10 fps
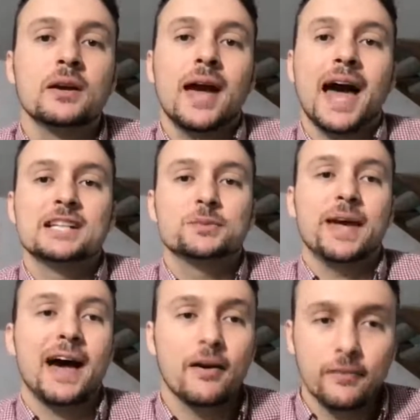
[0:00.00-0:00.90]
as we
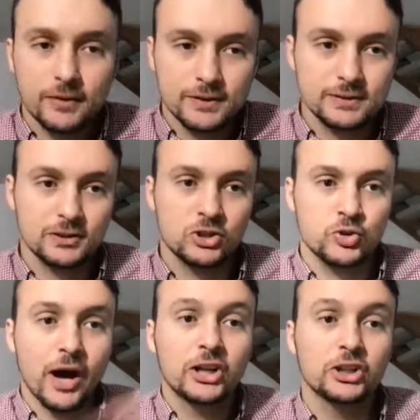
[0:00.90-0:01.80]
have this
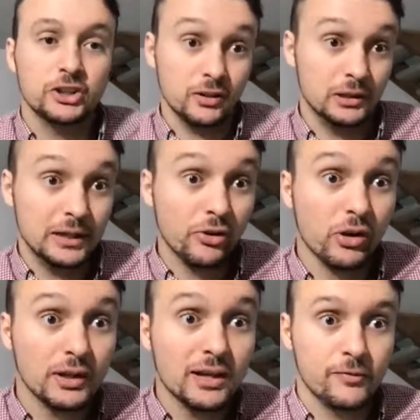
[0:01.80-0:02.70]
destruction
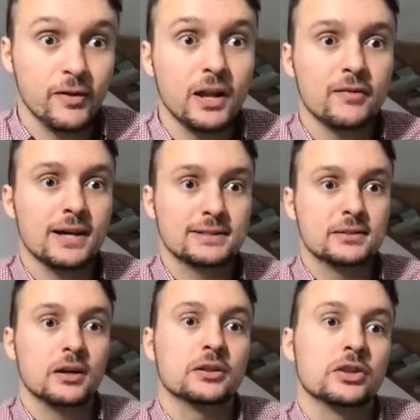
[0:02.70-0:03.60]
literally in front of
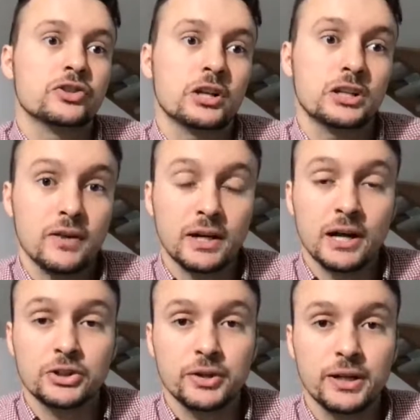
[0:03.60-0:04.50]
us, a destruction of a
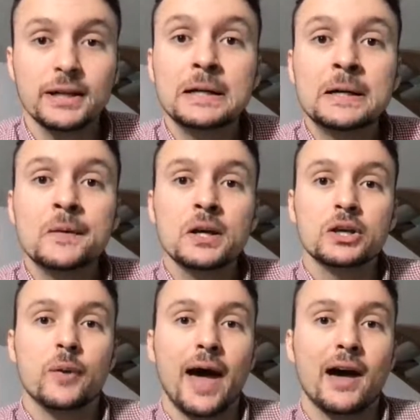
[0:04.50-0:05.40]
country,
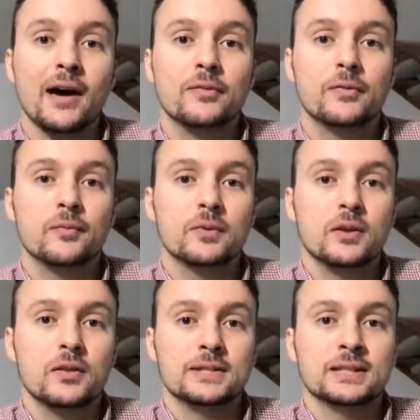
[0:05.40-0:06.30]
you have
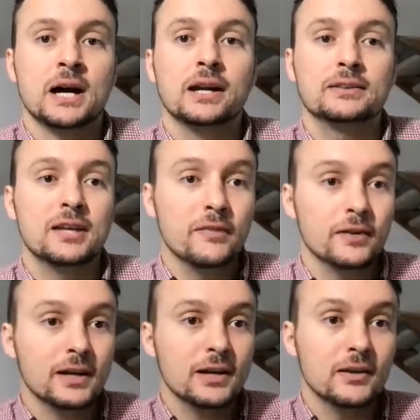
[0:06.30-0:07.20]
this
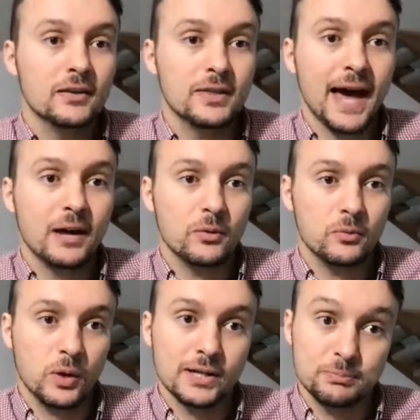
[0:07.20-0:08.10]
connectivity that
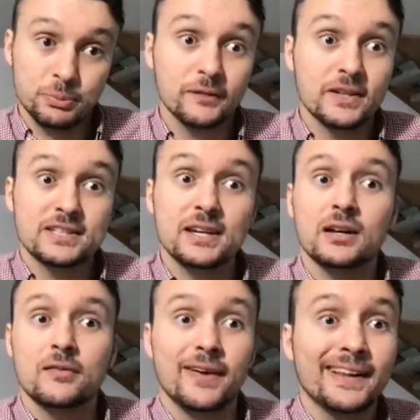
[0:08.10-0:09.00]
was previously
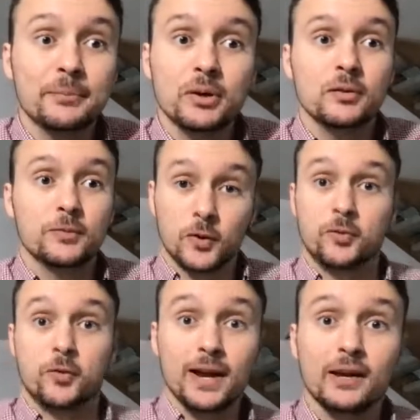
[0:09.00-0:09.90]
unavailable for
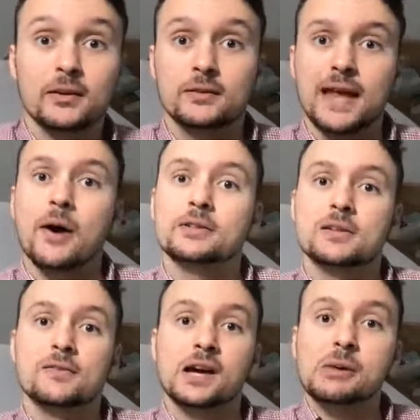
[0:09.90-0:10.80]
free. Now it's
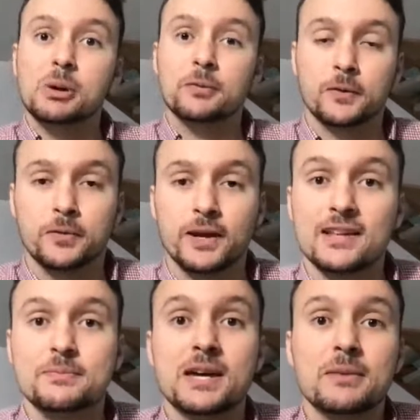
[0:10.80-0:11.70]
available for free and
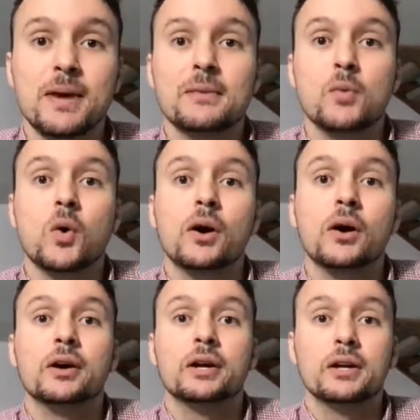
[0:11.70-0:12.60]
it's being made
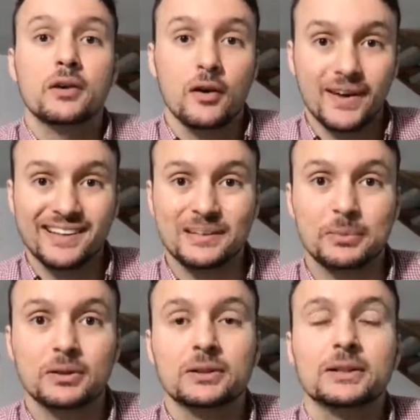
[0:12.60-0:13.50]
more
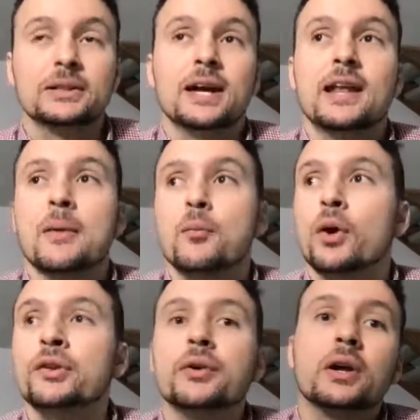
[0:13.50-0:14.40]
available. And I'm
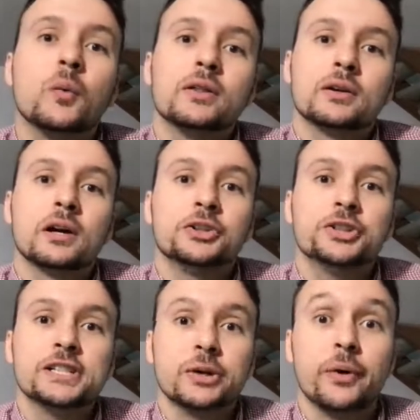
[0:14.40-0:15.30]
wondering what the
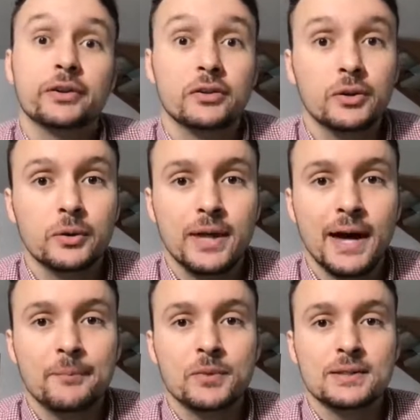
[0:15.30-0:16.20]
countries are going to do
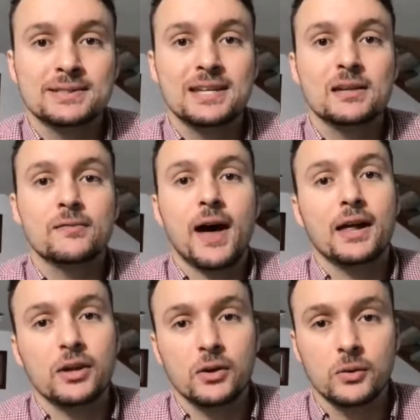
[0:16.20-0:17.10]
that see the
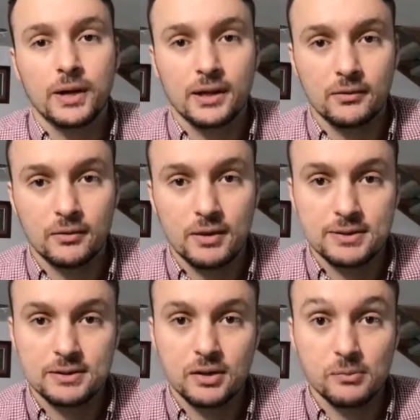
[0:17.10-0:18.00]
value in this
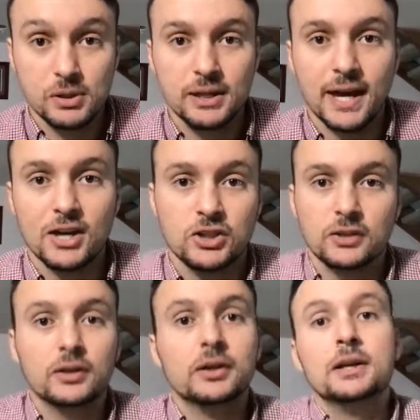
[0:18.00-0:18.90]

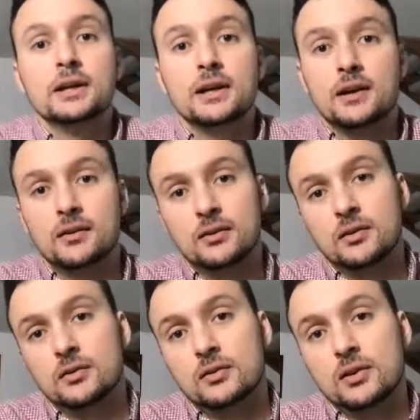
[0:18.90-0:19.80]
communication,
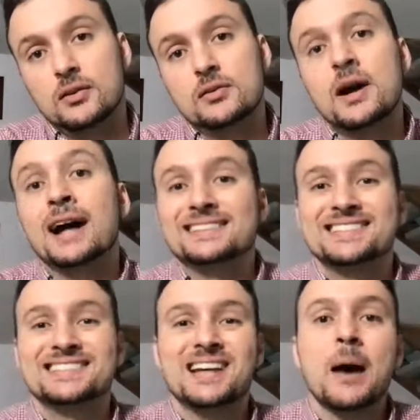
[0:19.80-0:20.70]
in not
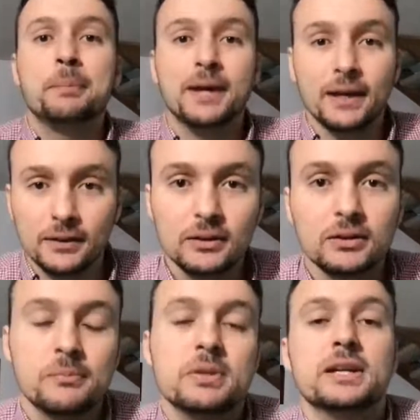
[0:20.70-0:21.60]
stopping
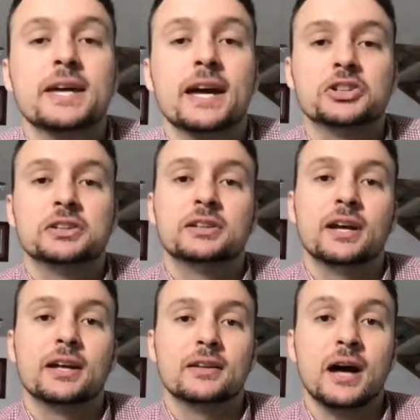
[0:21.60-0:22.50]
communication
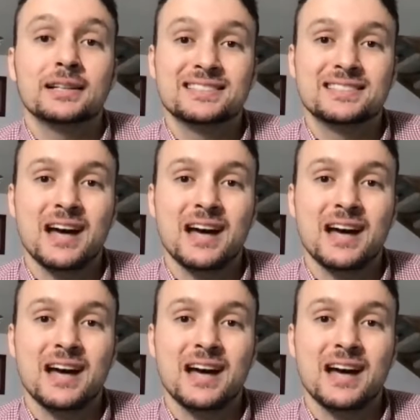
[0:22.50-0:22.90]
and not